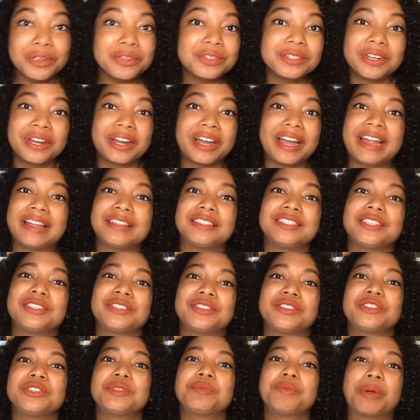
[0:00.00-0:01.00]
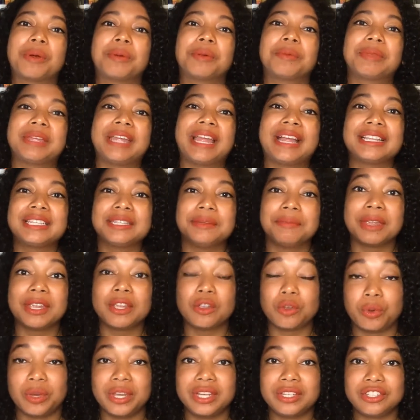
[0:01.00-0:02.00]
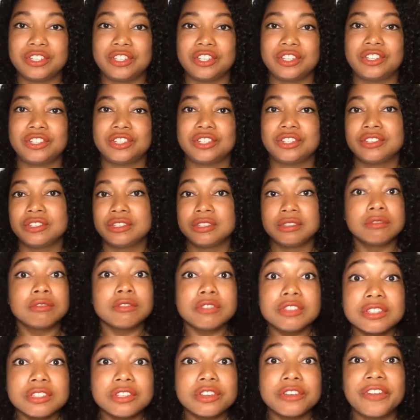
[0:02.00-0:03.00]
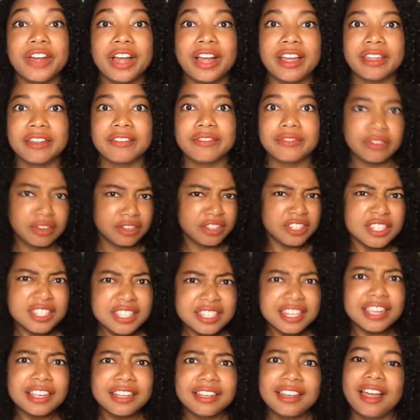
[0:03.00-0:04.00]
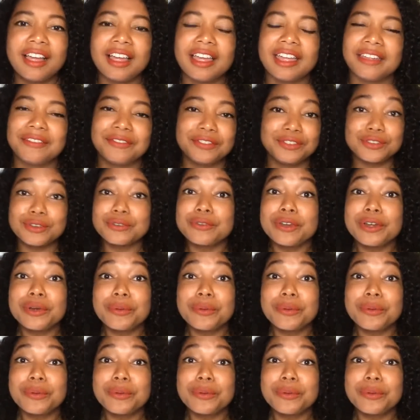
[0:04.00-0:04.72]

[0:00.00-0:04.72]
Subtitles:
our ancestors probably had to make quick decisions to survive, to stay alive, to run away